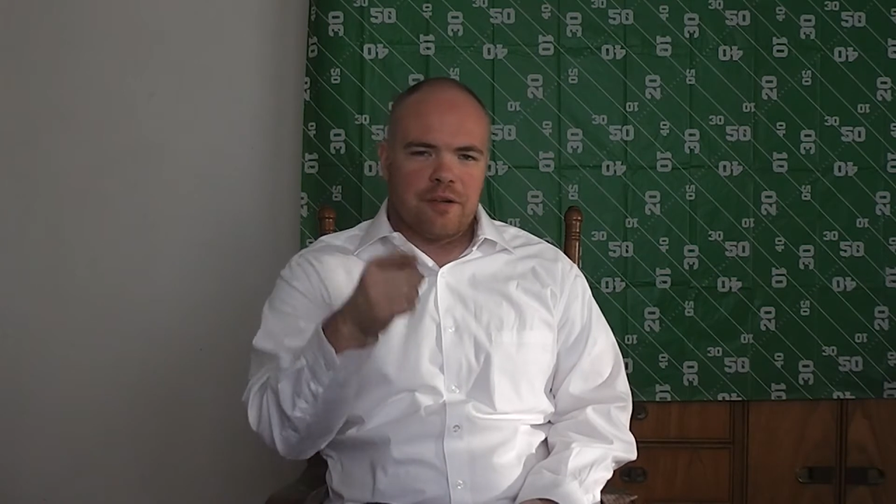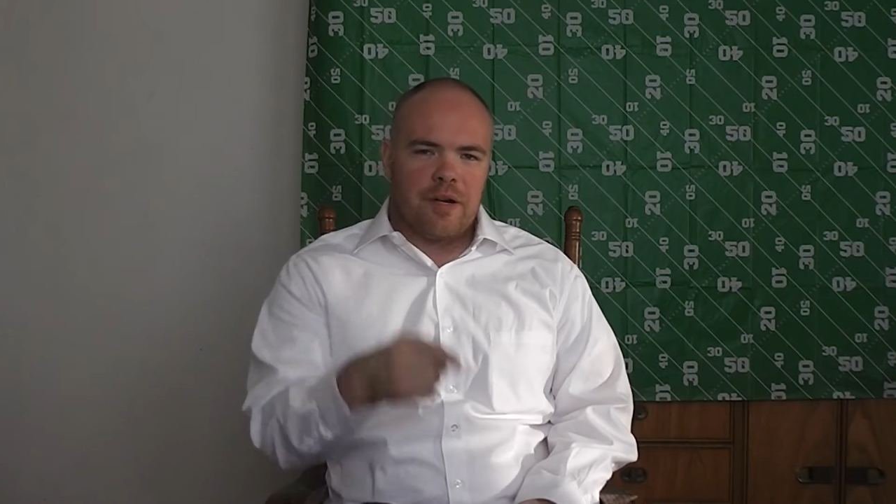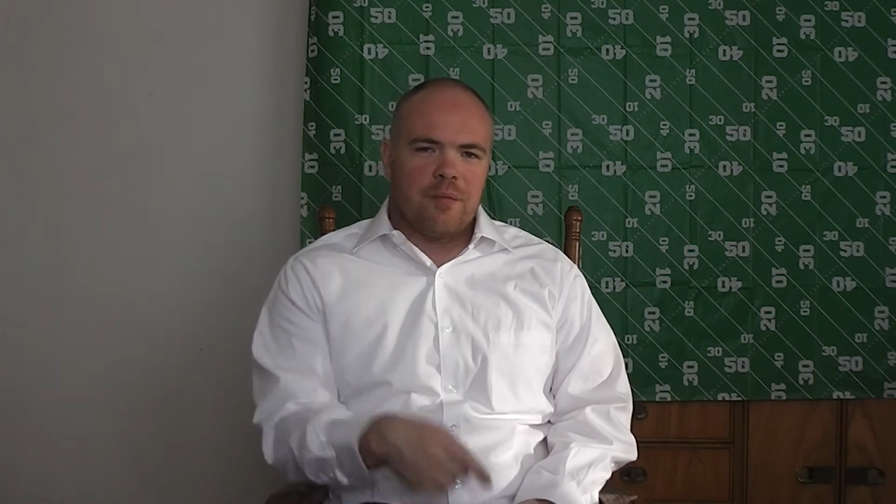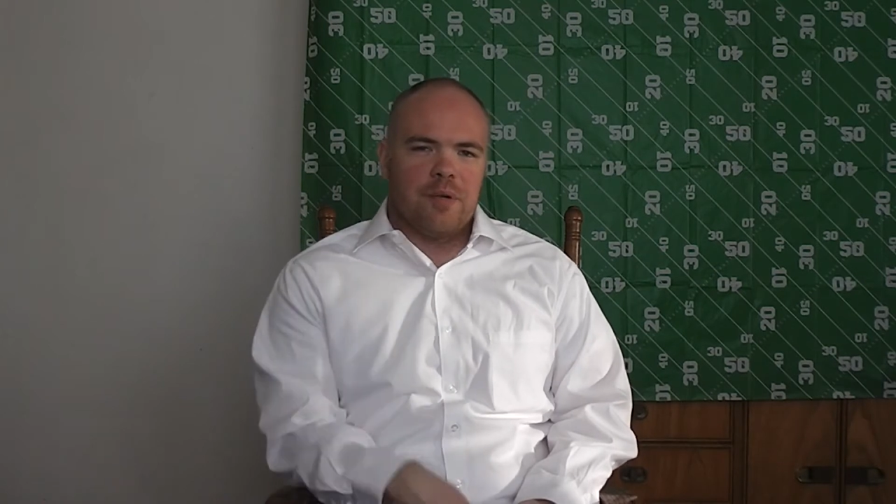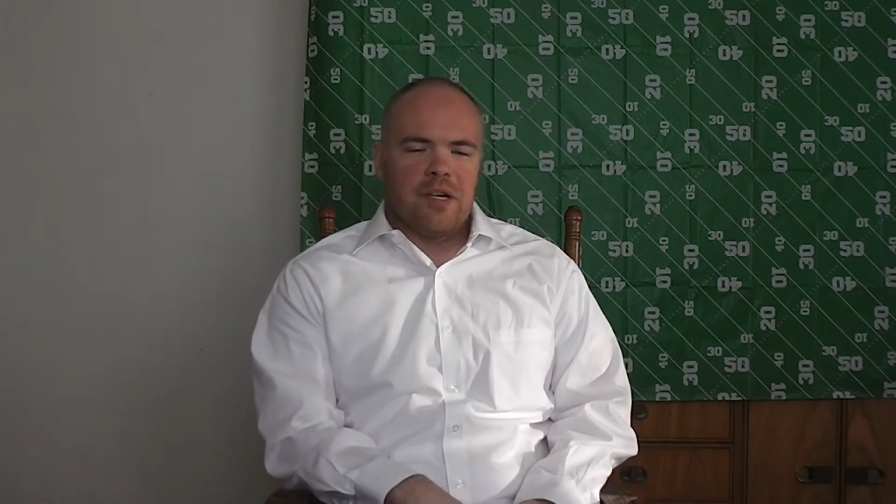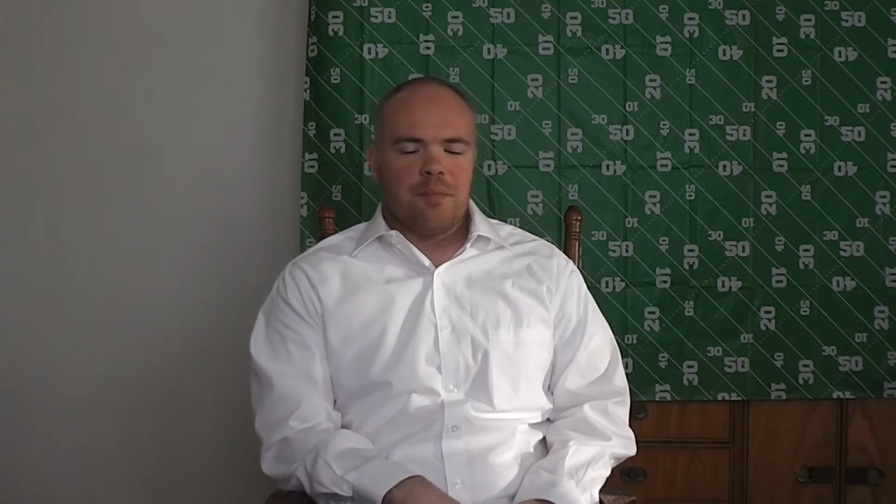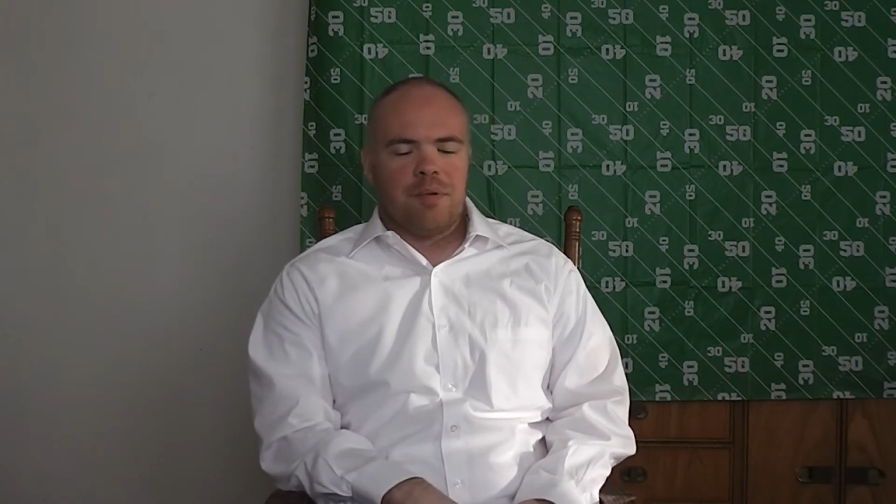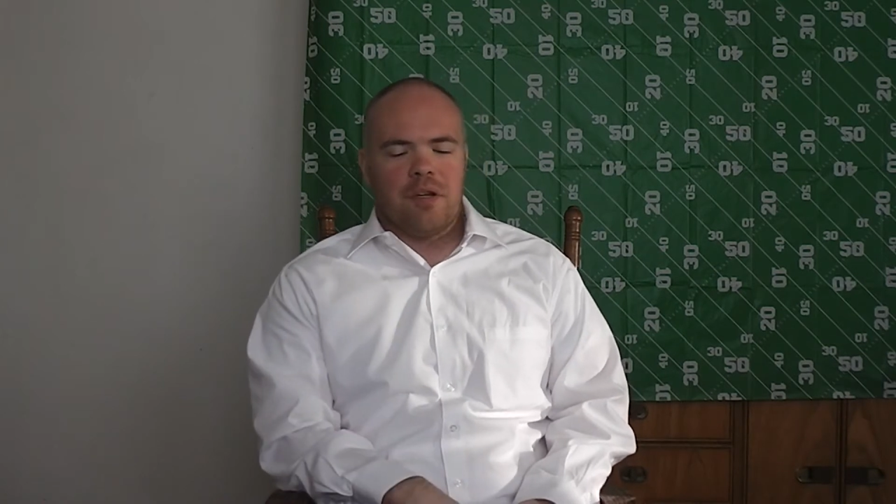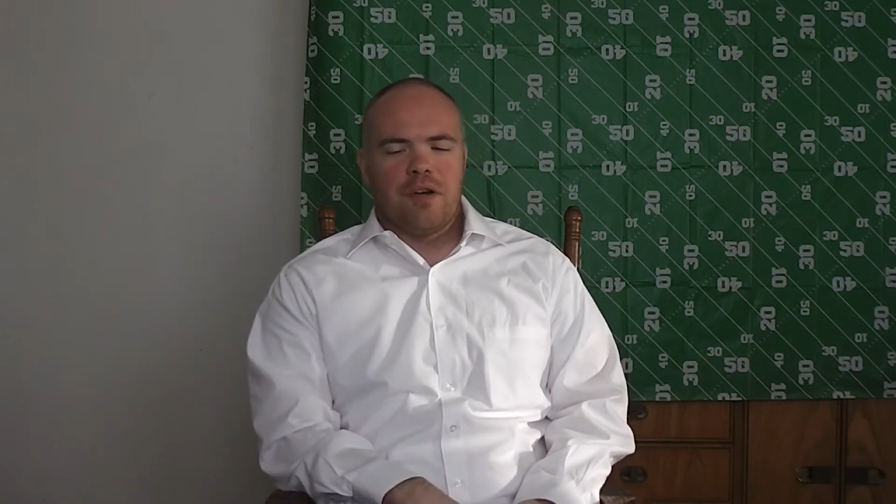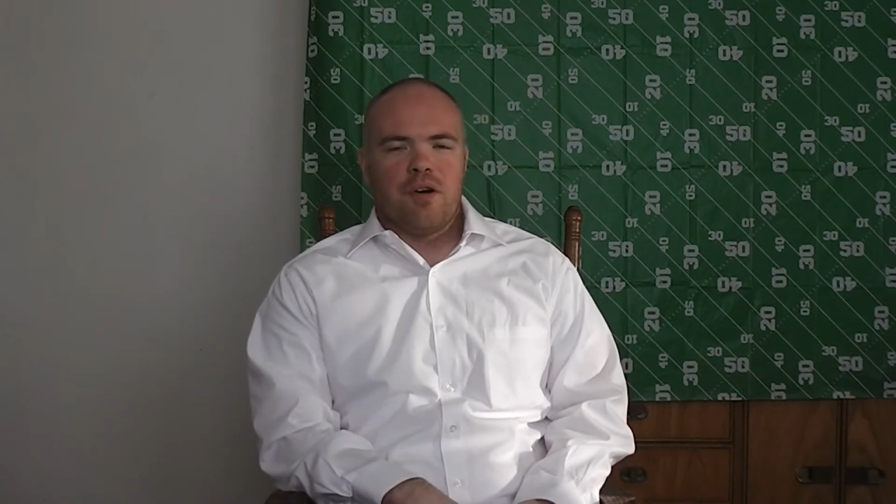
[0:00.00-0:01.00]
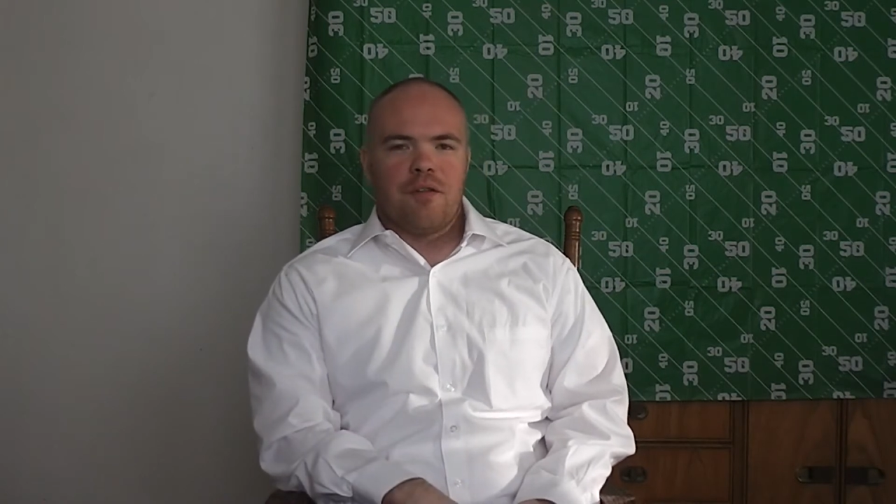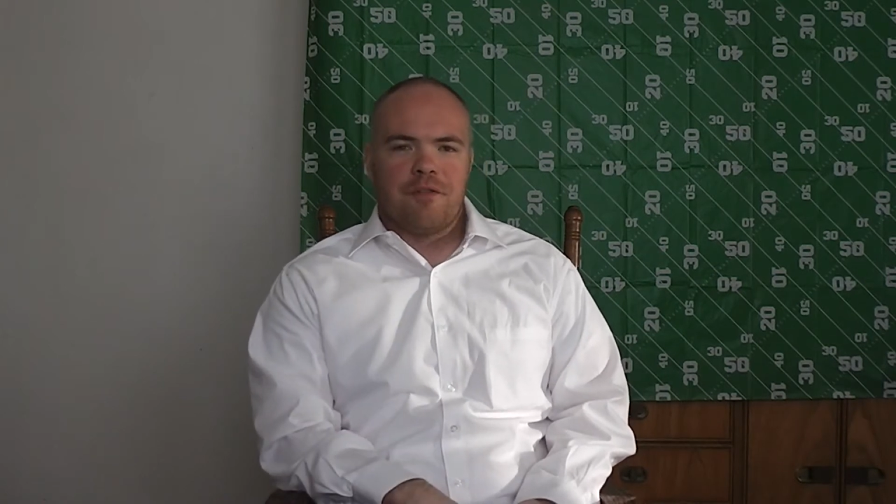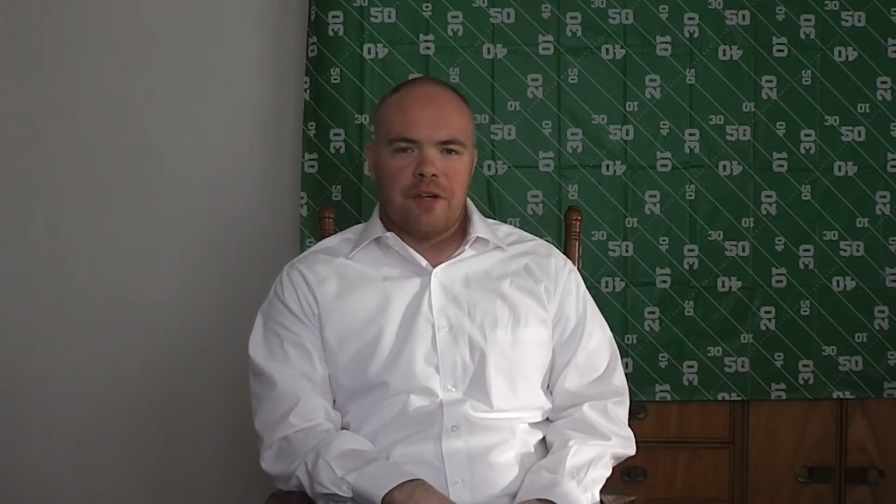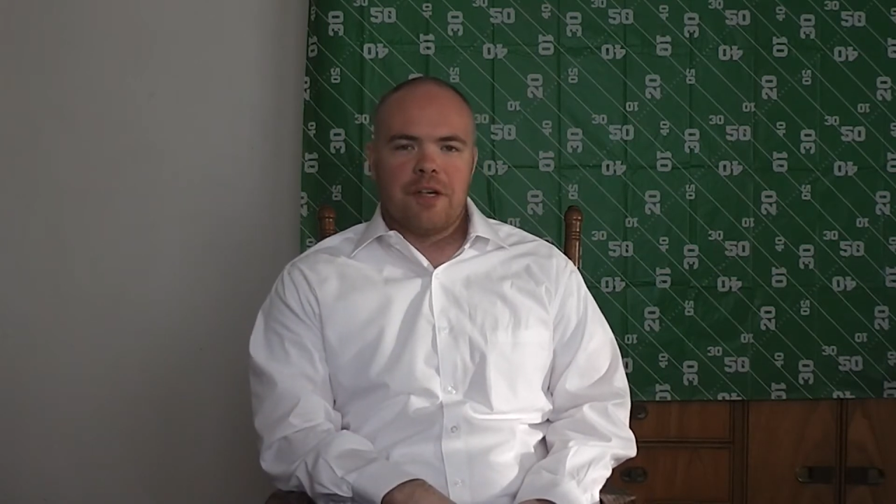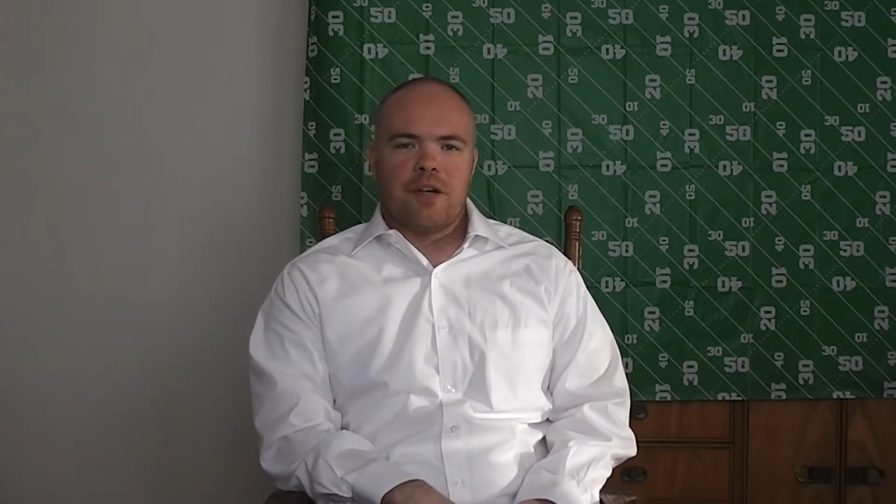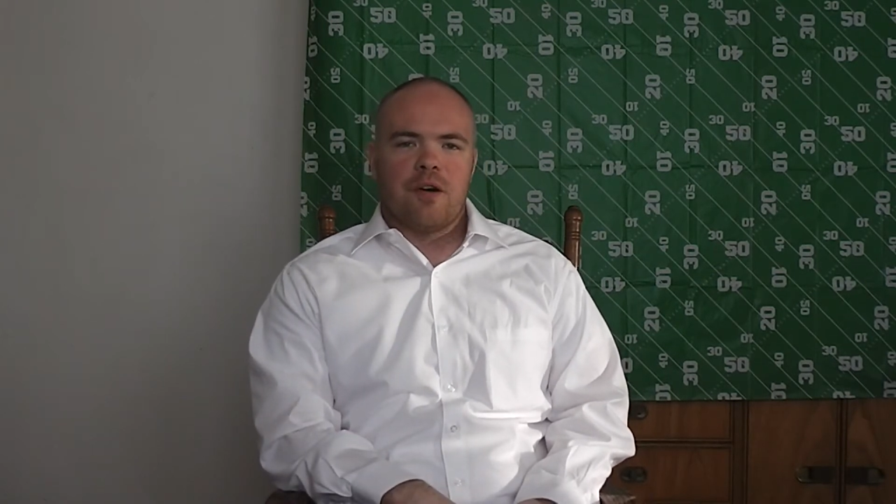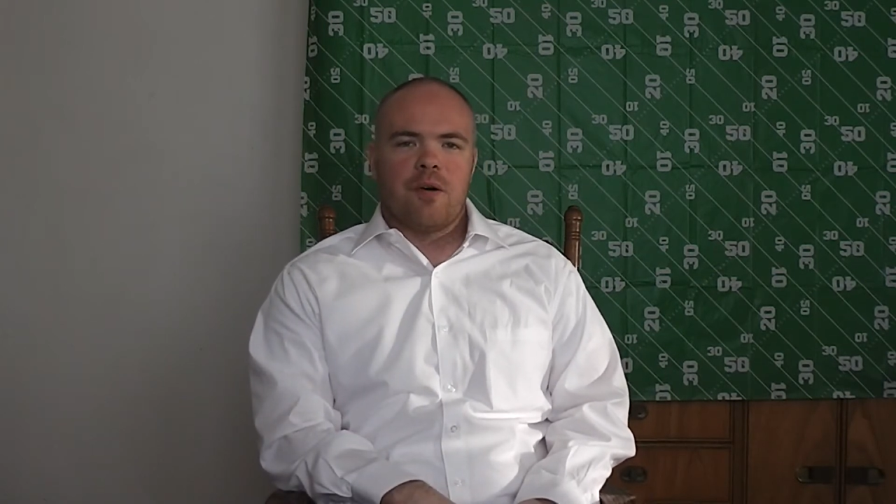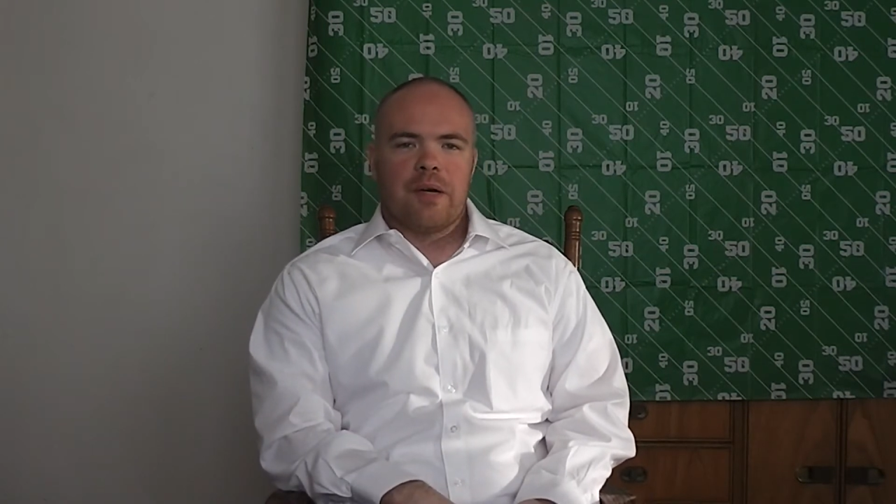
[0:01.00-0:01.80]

NBA playoff video.